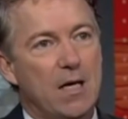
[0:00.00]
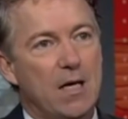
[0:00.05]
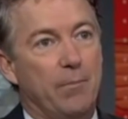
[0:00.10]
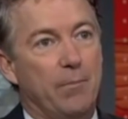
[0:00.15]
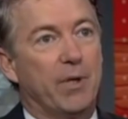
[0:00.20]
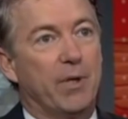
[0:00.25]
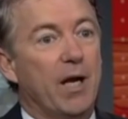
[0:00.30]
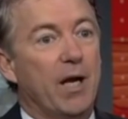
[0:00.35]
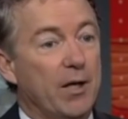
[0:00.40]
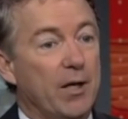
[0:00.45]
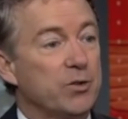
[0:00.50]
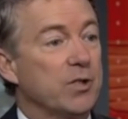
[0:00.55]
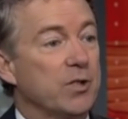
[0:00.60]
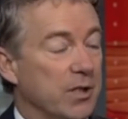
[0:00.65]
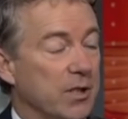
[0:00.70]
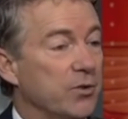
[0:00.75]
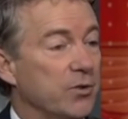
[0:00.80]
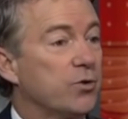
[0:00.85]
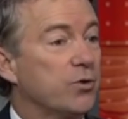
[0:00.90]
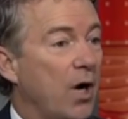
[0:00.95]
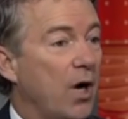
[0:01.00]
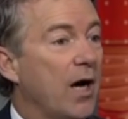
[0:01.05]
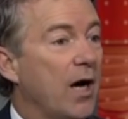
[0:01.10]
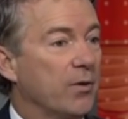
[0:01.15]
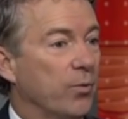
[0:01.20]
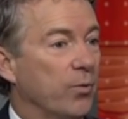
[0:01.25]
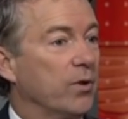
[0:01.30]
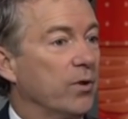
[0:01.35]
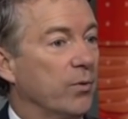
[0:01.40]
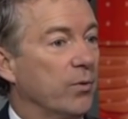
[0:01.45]
But I actually did try
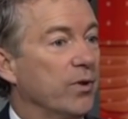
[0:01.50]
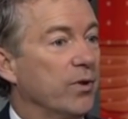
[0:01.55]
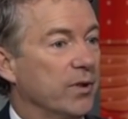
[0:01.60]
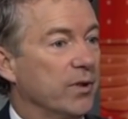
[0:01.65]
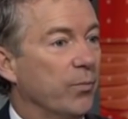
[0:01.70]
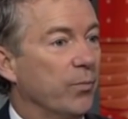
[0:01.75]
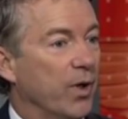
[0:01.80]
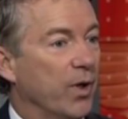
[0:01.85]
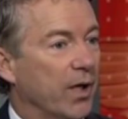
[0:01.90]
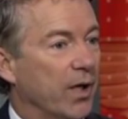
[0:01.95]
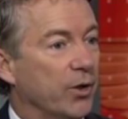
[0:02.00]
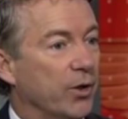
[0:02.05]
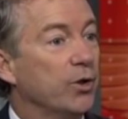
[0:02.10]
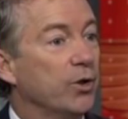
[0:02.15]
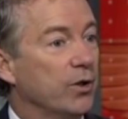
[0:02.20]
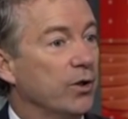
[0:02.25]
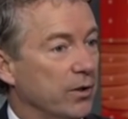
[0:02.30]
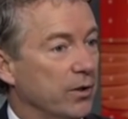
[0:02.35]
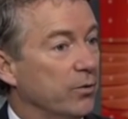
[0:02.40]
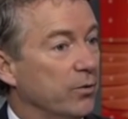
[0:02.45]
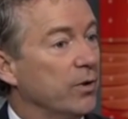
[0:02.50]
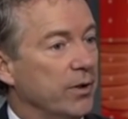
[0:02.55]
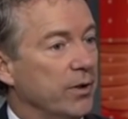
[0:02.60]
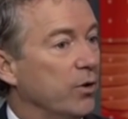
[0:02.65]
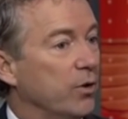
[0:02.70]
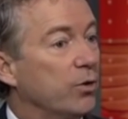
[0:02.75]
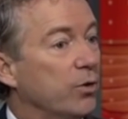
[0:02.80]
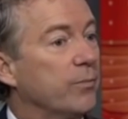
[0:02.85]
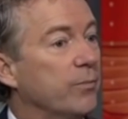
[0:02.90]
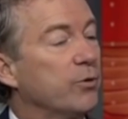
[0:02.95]
to work with him when I could
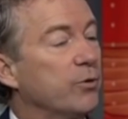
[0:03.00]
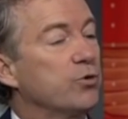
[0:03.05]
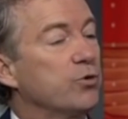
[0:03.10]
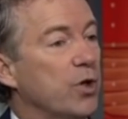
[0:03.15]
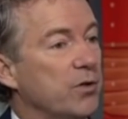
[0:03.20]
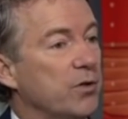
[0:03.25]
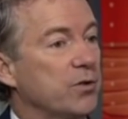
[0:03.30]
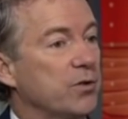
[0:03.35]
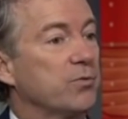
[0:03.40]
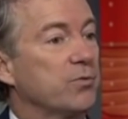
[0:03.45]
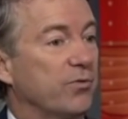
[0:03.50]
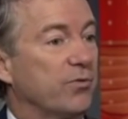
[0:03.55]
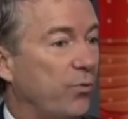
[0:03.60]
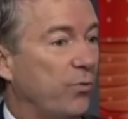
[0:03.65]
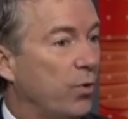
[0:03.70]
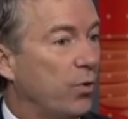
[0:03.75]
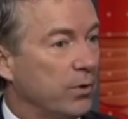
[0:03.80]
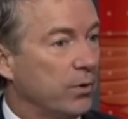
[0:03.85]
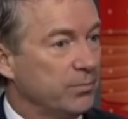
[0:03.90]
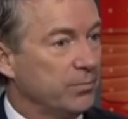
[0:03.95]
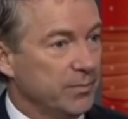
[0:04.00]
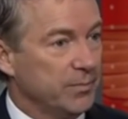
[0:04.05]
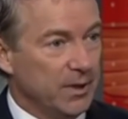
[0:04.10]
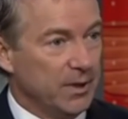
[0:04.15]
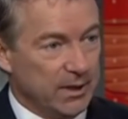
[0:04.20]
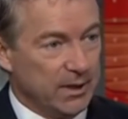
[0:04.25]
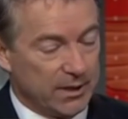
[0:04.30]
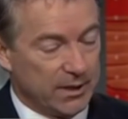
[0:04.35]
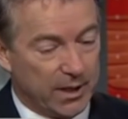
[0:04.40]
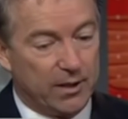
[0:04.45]
on criminal justice reform.
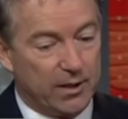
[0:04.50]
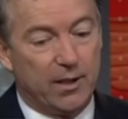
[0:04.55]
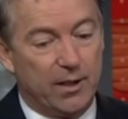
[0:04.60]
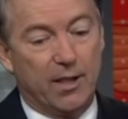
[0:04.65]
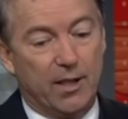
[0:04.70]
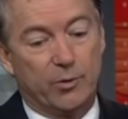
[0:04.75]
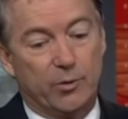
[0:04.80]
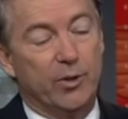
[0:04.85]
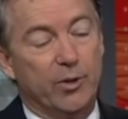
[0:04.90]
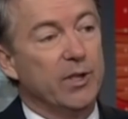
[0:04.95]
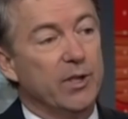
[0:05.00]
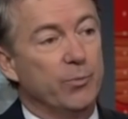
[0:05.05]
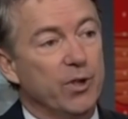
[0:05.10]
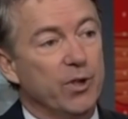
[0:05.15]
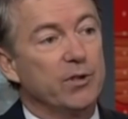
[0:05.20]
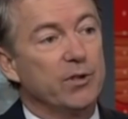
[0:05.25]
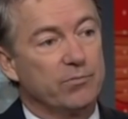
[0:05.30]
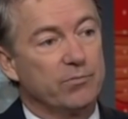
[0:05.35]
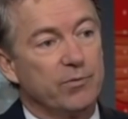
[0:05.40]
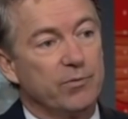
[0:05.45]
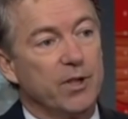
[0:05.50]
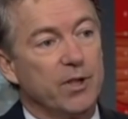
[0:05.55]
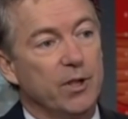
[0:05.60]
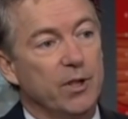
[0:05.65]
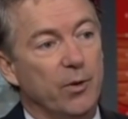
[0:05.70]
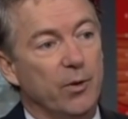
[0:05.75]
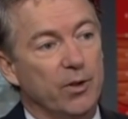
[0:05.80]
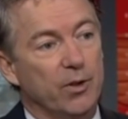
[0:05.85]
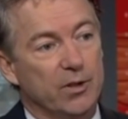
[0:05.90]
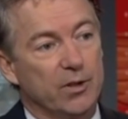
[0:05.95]
He and I agreed with,
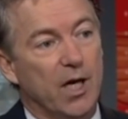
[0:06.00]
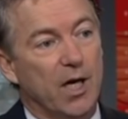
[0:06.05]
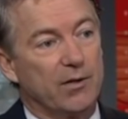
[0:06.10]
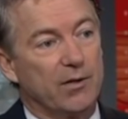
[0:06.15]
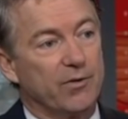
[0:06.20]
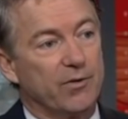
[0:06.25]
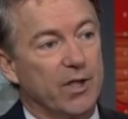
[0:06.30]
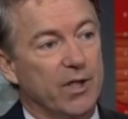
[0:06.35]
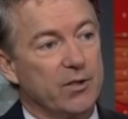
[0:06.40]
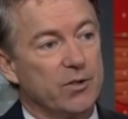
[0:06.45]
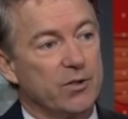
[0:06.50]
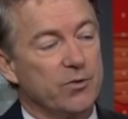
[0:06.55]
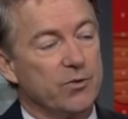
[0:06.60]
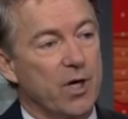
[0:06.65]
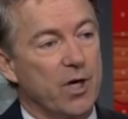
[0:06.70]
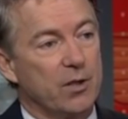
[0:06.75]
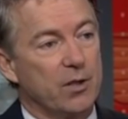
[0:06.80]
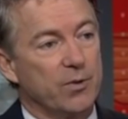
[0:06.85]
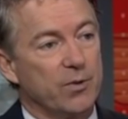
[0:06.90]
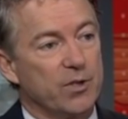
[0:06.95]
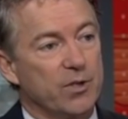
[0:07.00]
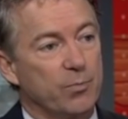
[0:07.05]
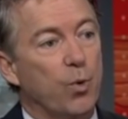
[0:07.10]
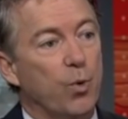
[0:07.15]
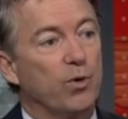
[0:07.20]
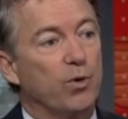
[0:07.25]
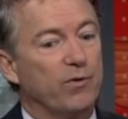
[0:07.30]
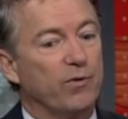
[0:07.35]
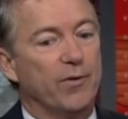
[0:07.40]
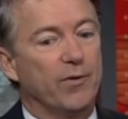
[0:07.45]
on a lot of things and tried to be
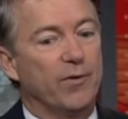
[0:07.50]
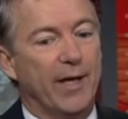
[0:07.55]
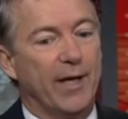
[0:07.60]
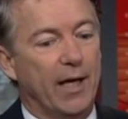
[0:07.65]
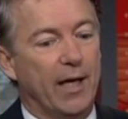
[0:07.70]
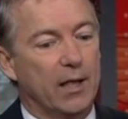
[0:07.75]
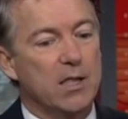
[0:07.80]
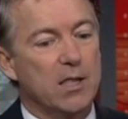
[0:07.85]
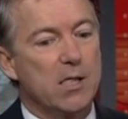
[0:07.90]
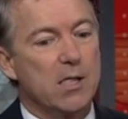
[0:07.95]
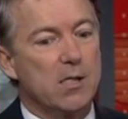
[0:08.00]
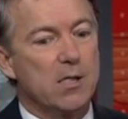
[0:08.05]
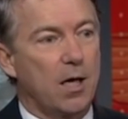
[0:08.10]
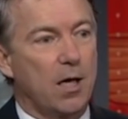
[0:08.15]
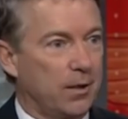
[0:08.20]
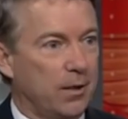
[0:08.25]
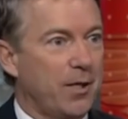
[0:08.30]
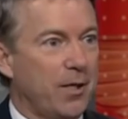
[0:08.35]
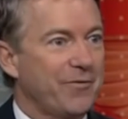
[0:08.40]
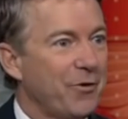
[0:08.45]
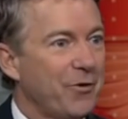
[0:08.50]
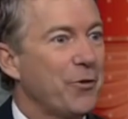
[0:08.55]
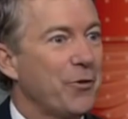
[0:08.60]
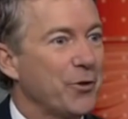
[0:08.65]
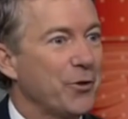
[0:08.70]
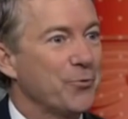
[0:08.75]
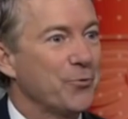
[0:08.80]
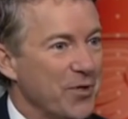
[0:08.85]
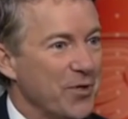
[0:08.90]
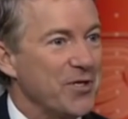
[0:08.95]
supportive on that. On a lot of other
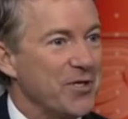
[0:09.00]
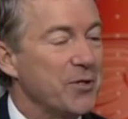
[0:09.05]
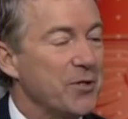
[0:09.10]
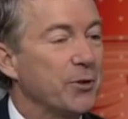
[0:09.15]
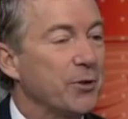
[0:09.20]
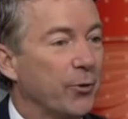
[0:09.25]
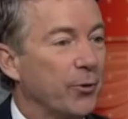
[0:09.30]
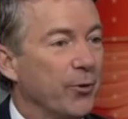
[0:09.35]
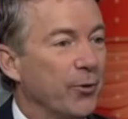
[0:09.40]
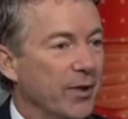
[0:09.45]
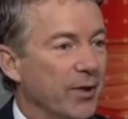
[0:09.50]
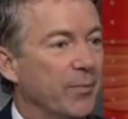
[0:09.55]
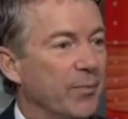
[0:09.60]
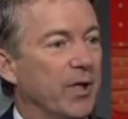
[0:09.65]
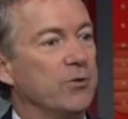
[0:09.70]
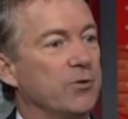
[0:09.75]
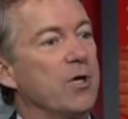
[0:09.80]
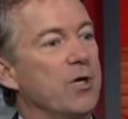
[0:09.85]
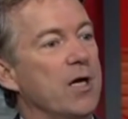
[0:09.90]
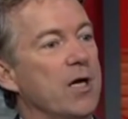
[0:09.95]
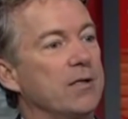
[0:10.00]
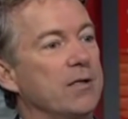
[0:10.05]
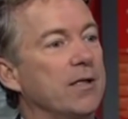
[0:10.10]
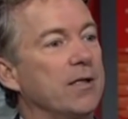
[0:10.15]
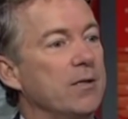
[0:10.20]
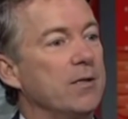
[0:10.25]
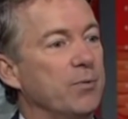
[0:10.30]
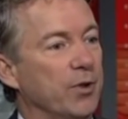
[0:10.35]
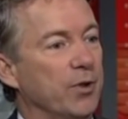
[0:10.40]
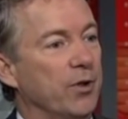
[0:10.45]
things we didn't agree, but I tried to
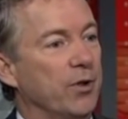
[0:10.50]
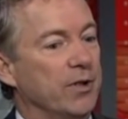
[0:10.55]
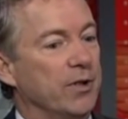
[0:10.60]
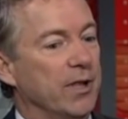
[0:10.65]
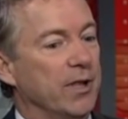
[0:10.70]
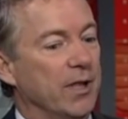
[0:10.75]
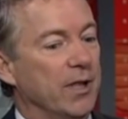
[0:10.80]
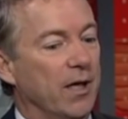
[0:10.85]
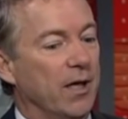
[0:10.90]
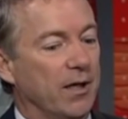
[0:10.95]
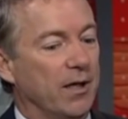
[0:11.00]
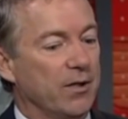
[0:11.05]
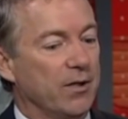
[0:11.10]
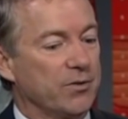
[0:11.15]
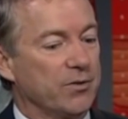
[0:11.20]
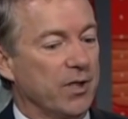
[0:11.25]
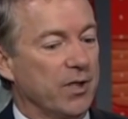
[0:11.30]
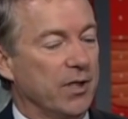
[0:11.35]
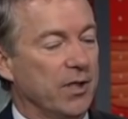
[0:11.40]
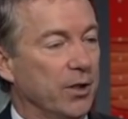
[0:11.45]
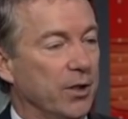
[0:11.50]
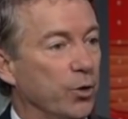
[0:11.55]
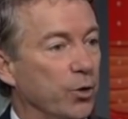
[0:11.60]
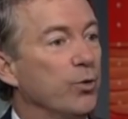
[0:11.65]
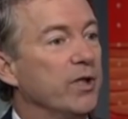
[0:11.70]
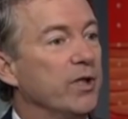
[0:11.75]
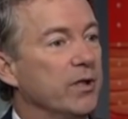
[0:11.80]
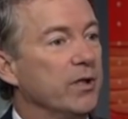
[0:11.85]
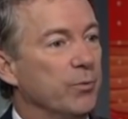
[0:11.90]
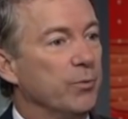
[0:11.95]
keep it on an
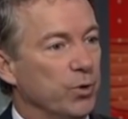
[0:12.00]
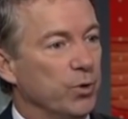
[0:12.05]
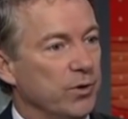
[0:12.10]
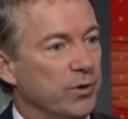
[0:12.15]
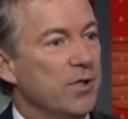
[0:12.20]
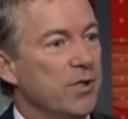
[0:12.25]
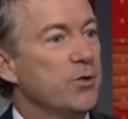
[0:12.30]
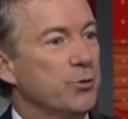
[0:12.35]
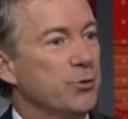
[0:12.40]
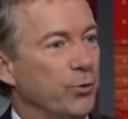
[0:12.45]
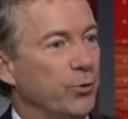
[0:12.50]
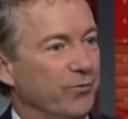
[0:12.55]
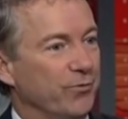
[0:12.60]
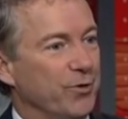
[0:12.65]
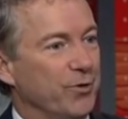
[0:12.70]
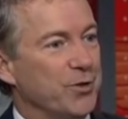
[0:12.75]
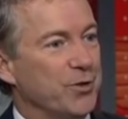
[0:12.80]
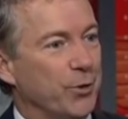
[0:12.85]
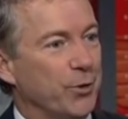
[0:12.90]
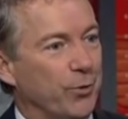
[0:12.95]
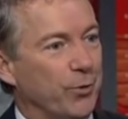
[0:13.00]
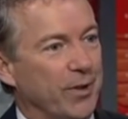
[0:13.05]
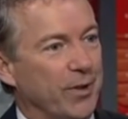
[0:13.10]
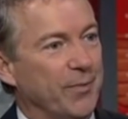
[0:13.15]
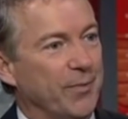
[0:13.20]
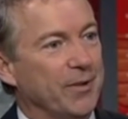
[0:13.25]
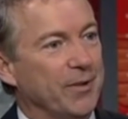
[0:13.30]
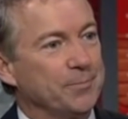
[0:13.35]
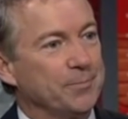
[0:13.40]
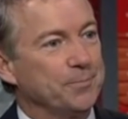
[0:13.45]
agreeable sort of
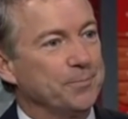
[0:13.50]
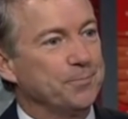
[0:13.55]
disagreement.